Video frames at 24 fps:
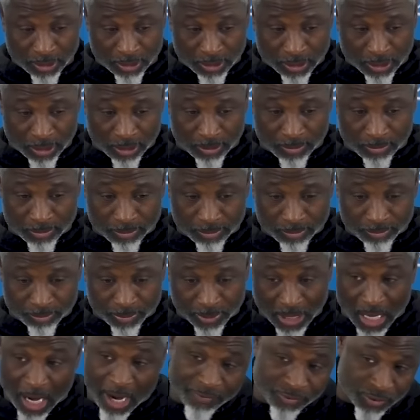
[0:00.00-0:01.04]

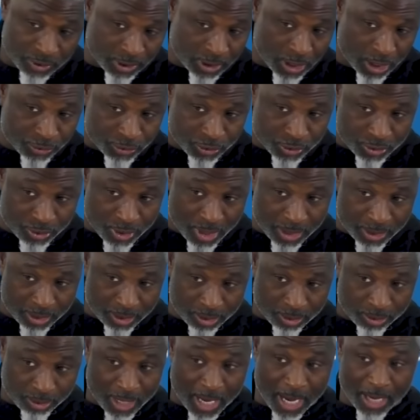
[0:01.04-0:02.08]
But obviously, Hutch is not
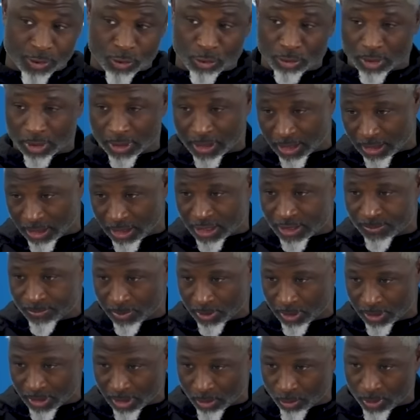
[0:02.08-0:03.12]
here. Now you look at each
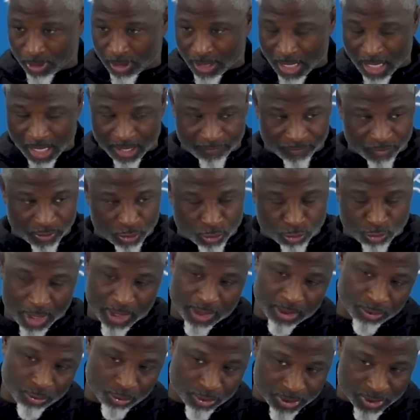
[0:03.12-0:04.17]
player that we have, you try to
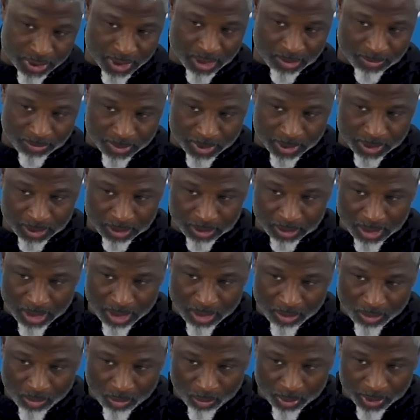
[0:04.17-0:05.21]
do the same thing
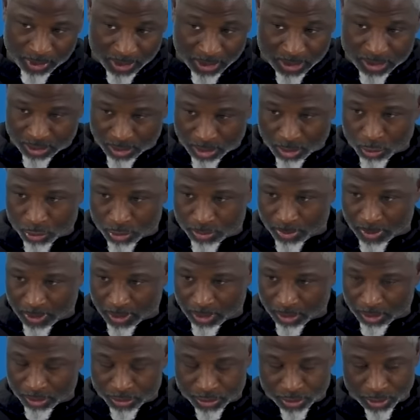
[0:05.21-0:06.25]
with each of those players.